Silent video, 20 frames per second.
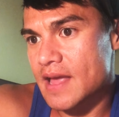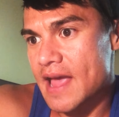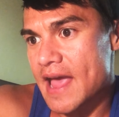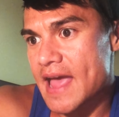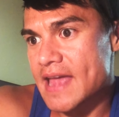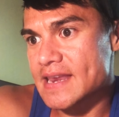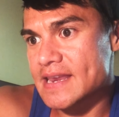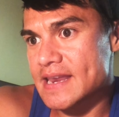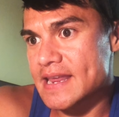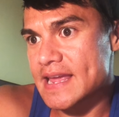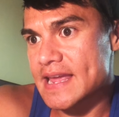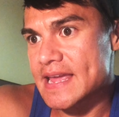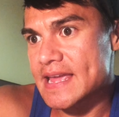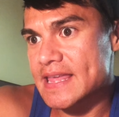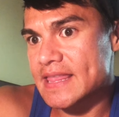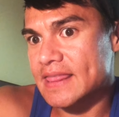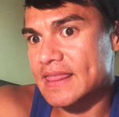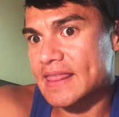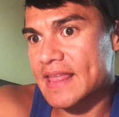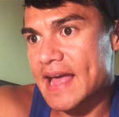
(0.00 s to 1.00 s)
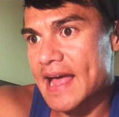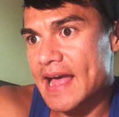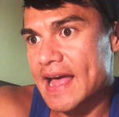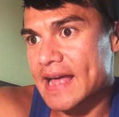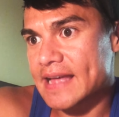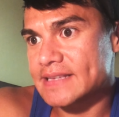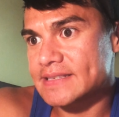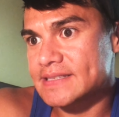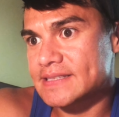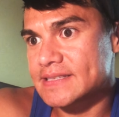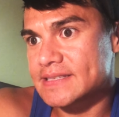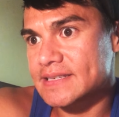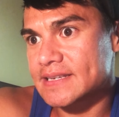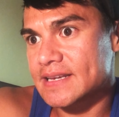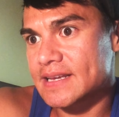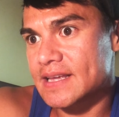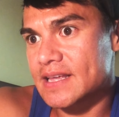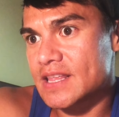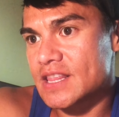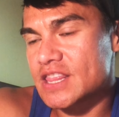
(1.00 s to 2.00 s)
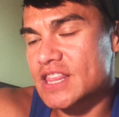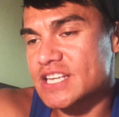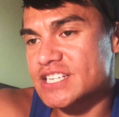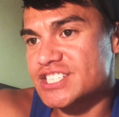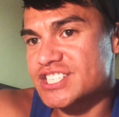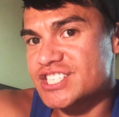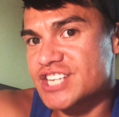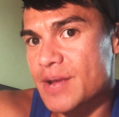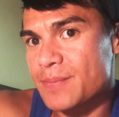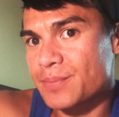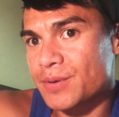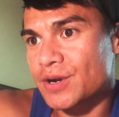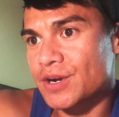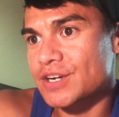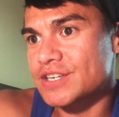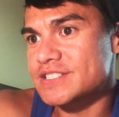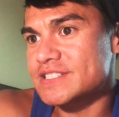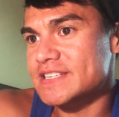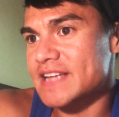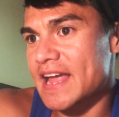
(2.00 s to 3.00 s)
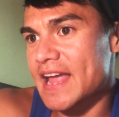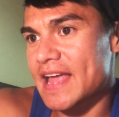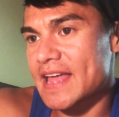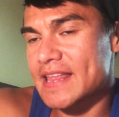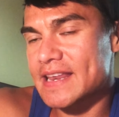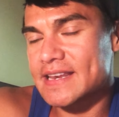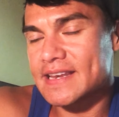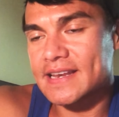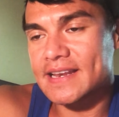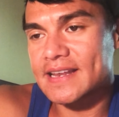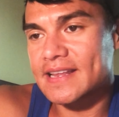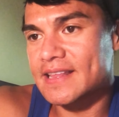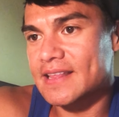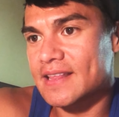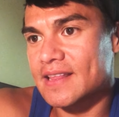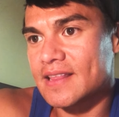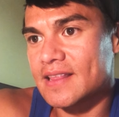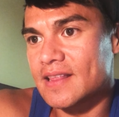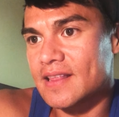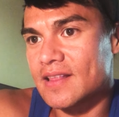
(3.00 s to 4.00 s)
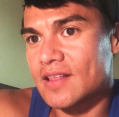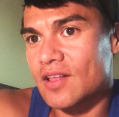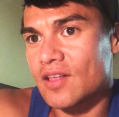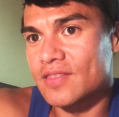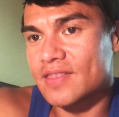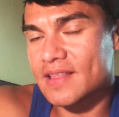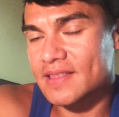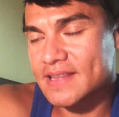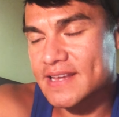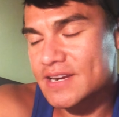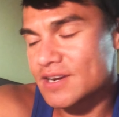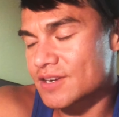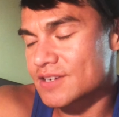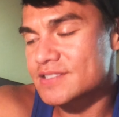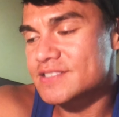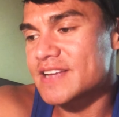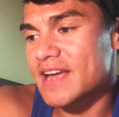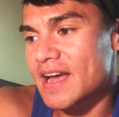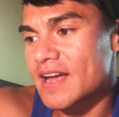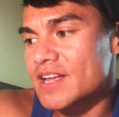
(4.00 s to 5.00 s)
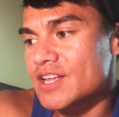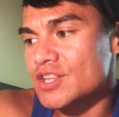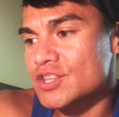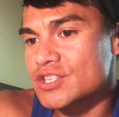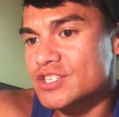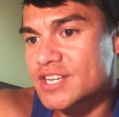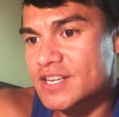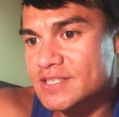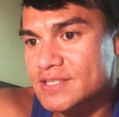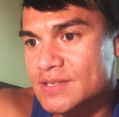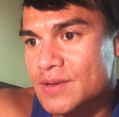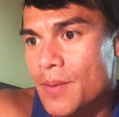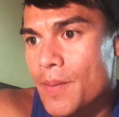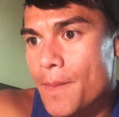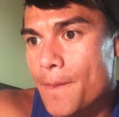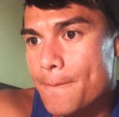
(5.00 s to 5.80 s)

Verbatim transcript: and in that, the shepherds and the leaders, yeah, just